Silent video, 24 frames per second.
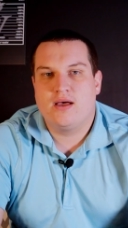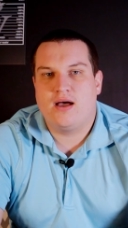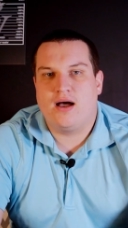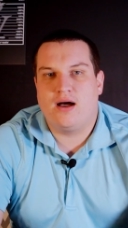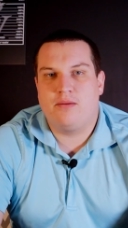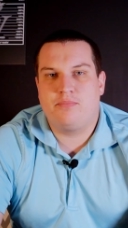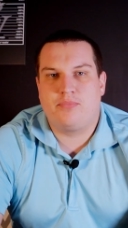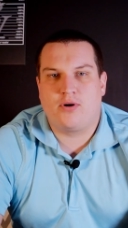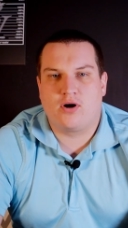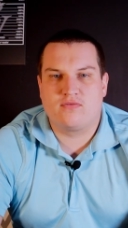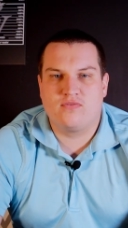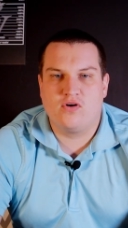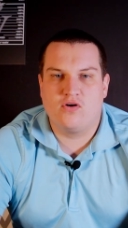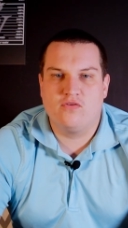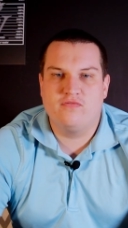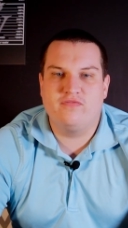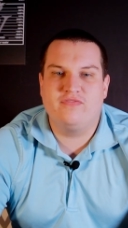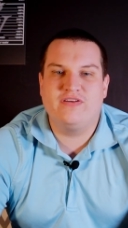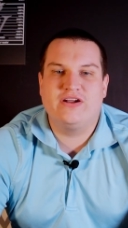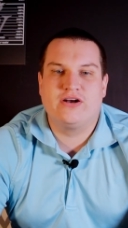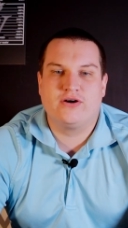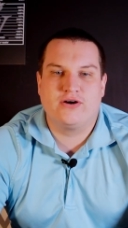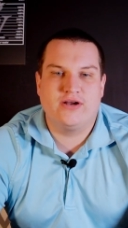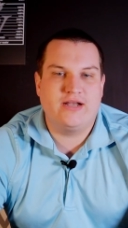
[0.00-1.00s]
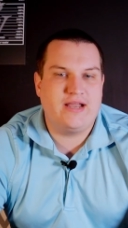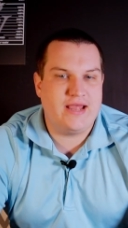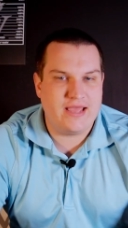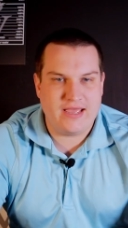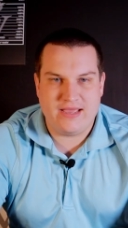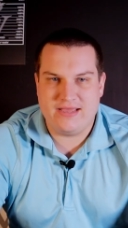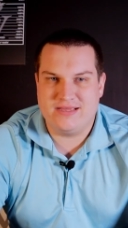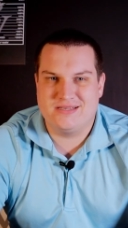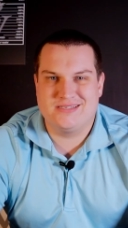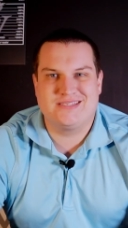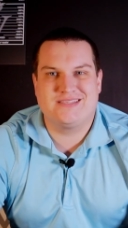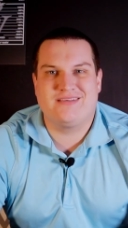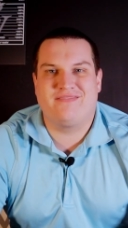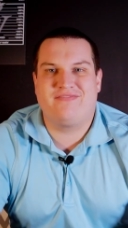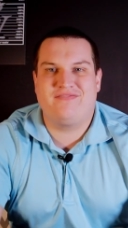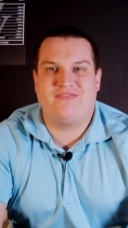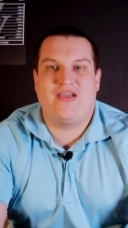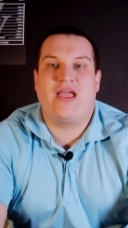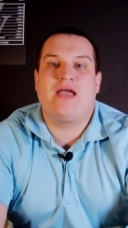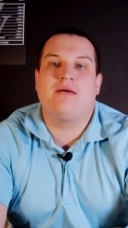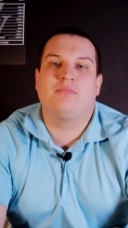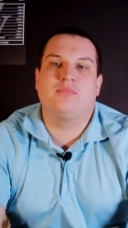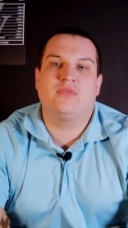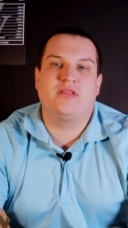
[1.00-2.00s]
Parvoviridae is the
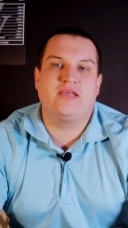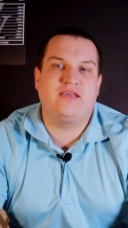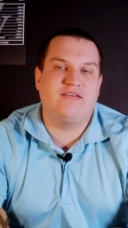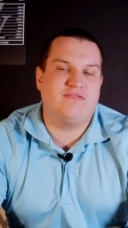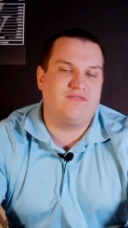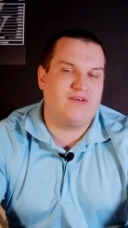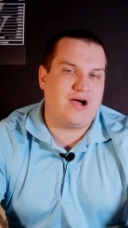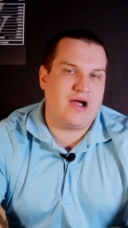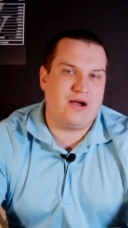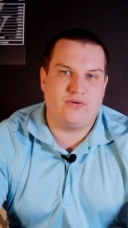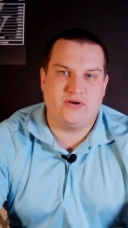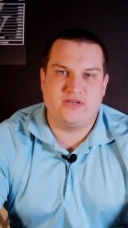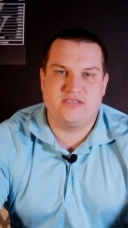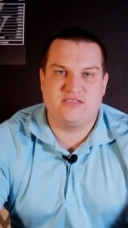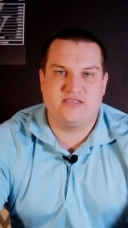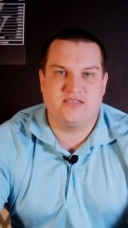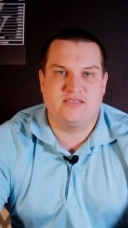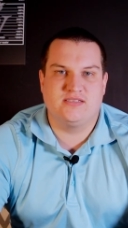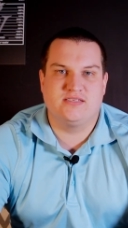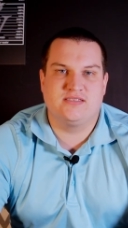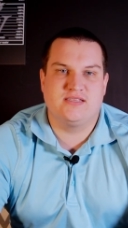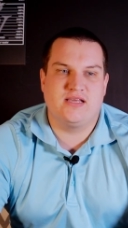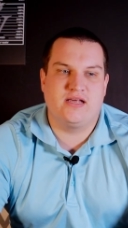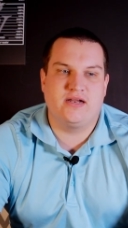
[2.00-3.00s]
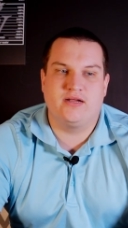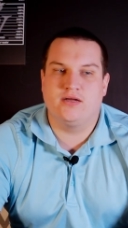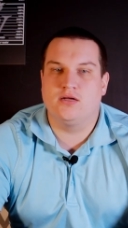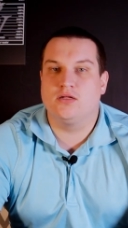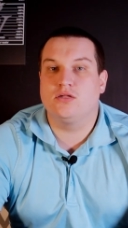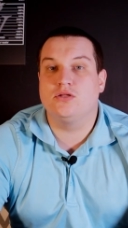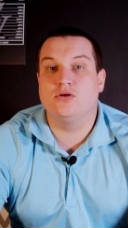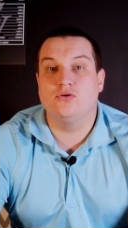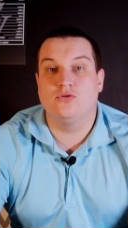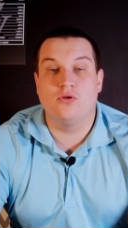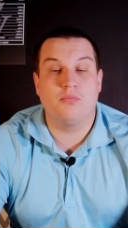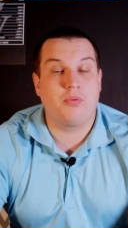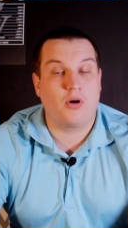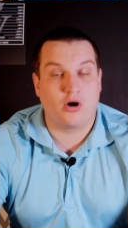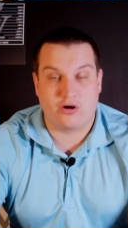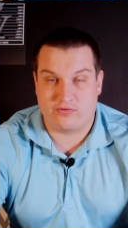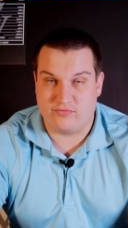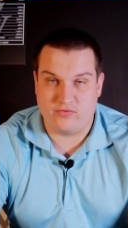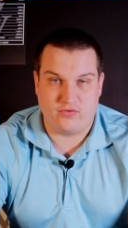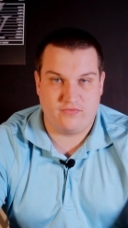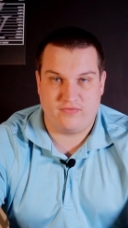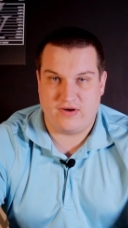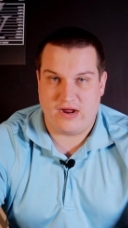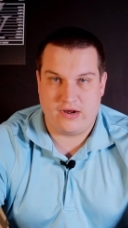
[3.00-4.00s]
family of viruses that include the
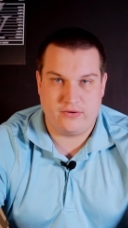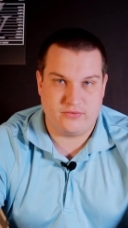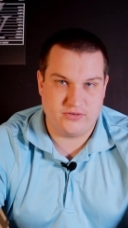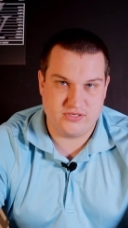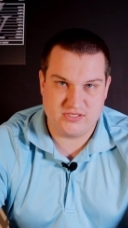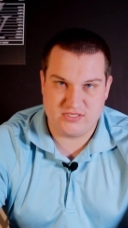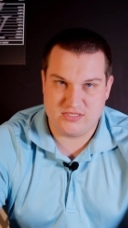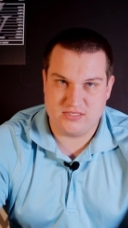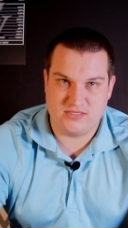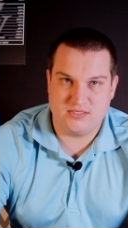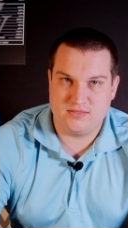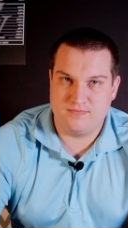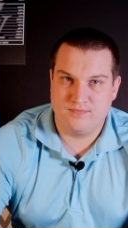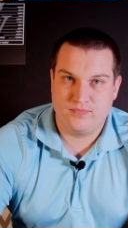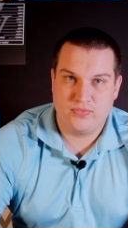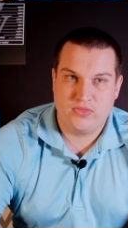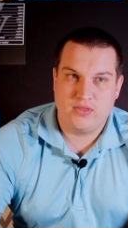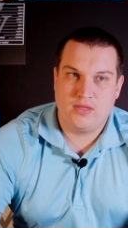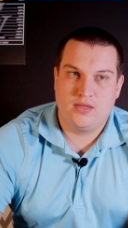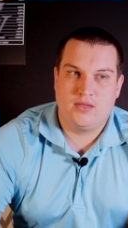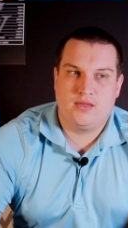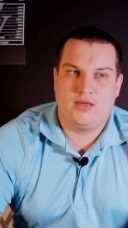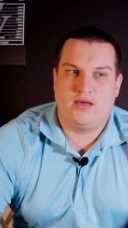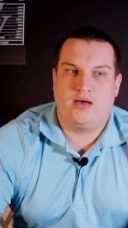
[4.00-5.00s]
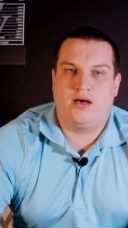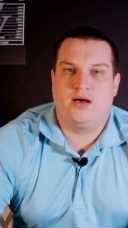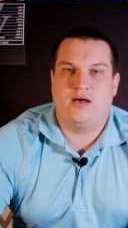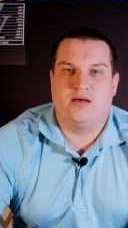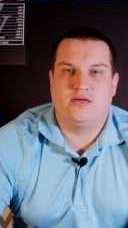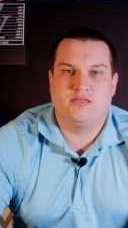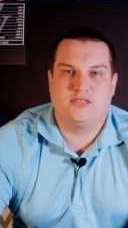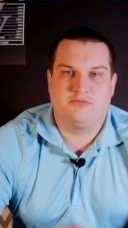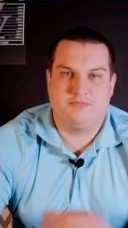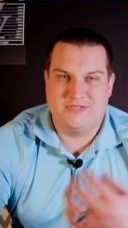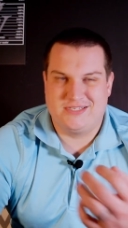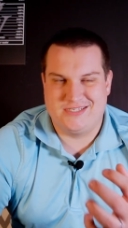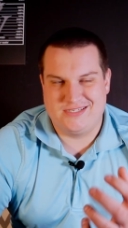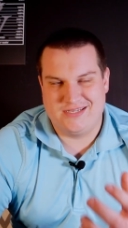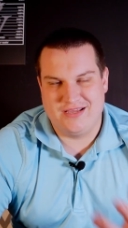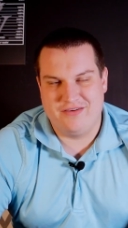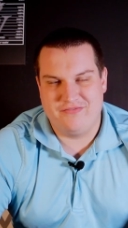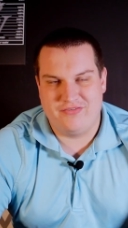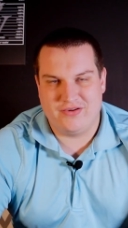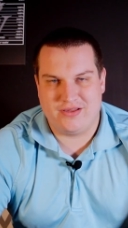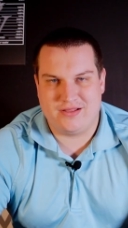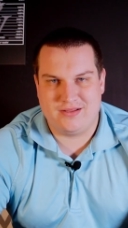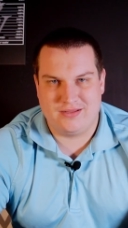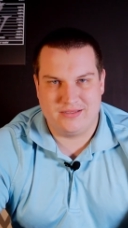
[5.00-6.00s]
parvoviruses.
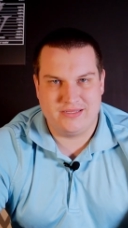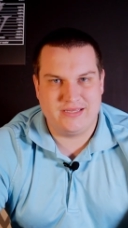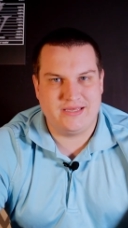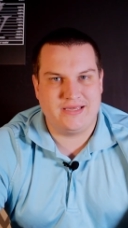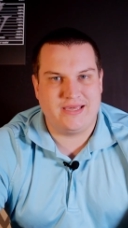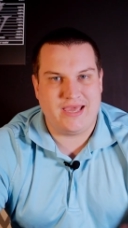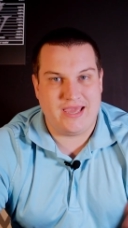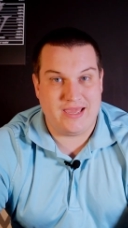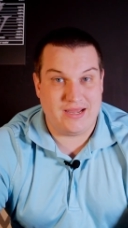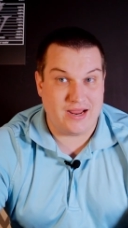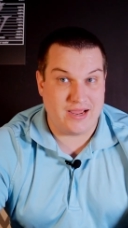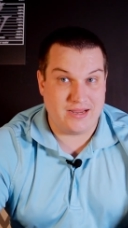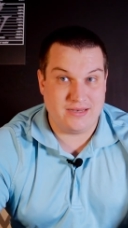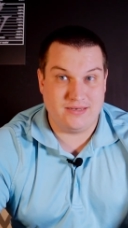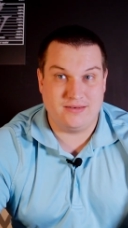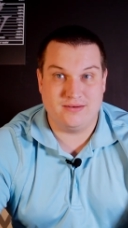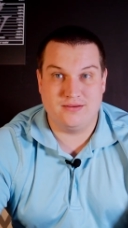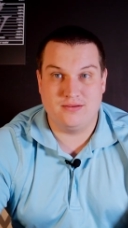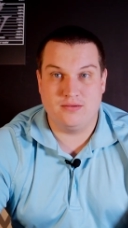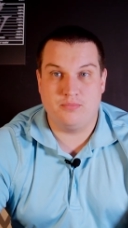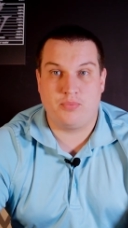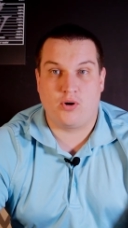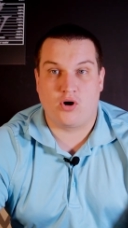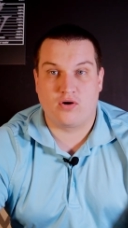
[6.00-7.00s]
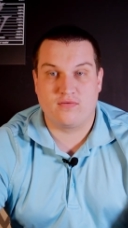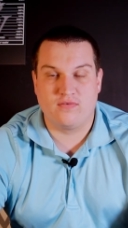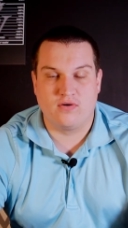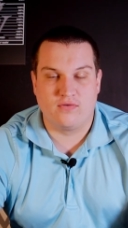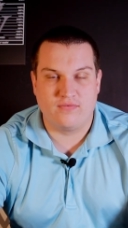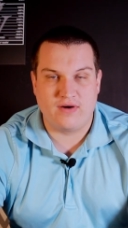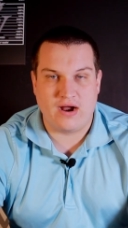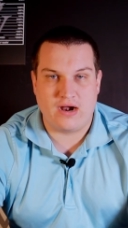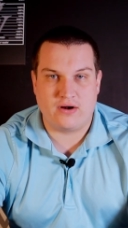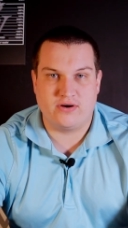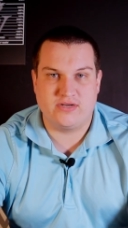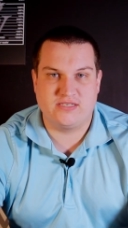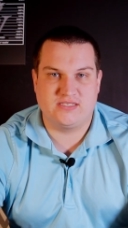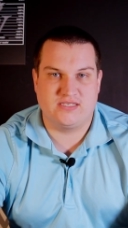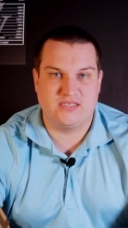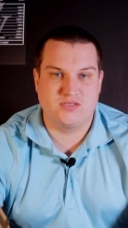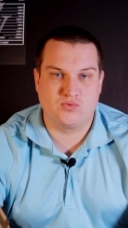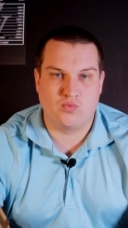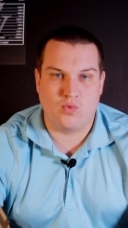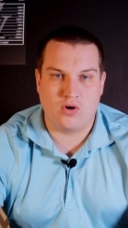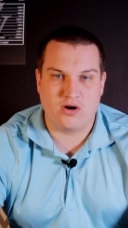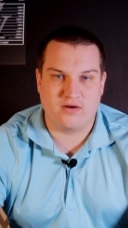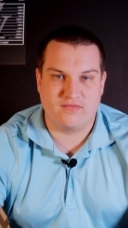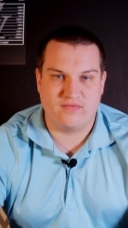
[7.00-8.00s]
Specifically, canine parvovirus
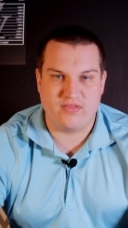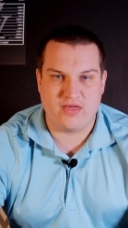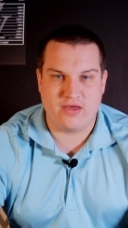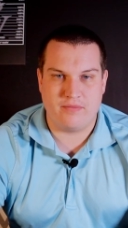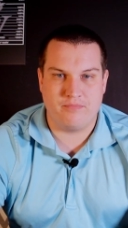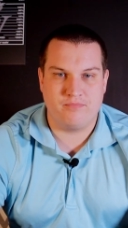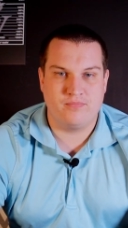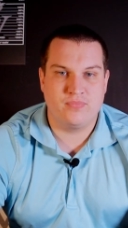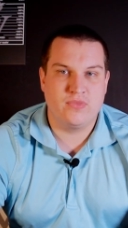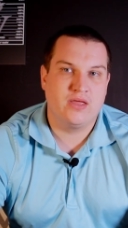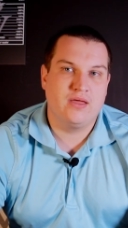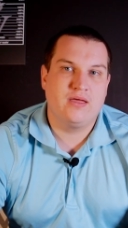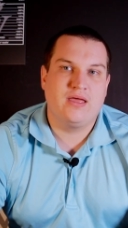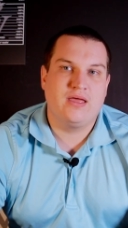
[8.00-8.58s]
is one of them,